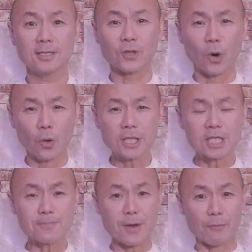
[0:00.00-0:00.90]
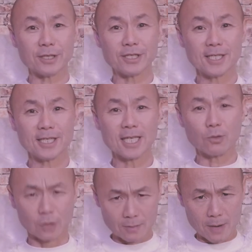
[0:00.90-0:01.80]
the Holy Spirit
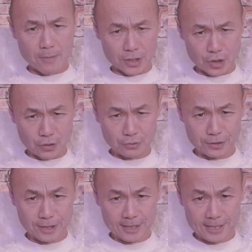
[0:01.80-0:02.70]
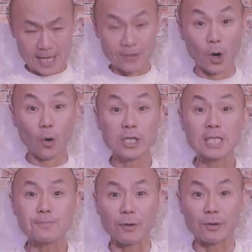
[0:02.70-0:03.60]
will come upon you, and the Holy
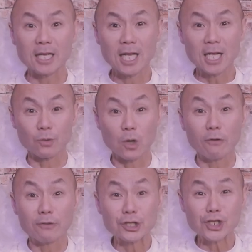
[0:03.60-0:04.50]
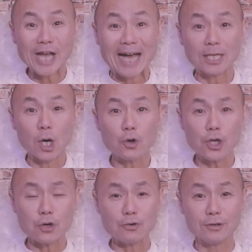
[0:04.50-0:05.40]
Spirit will overshadow
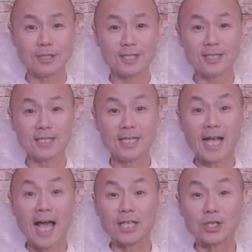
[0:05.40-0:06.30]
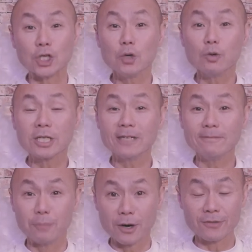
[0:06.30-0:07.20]
you, and you will
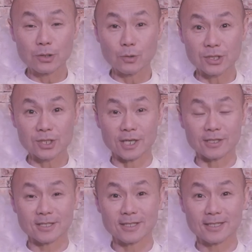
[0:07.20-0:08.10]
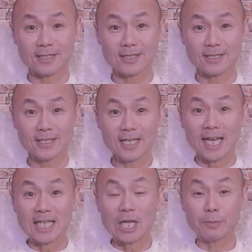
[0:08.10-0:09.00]
give birth to a son.
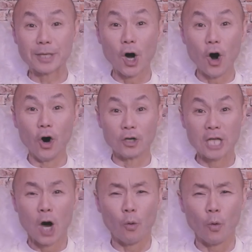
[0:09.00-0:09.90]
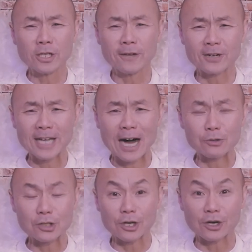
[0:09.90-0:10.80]
And he'll be called Wonderful
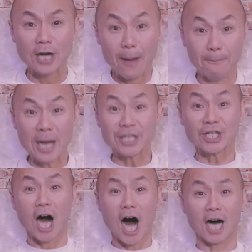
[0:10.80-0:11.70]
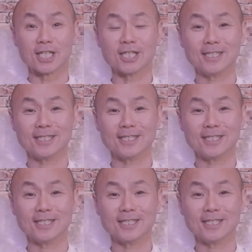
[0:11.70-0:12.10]
Counselor, Mighty God,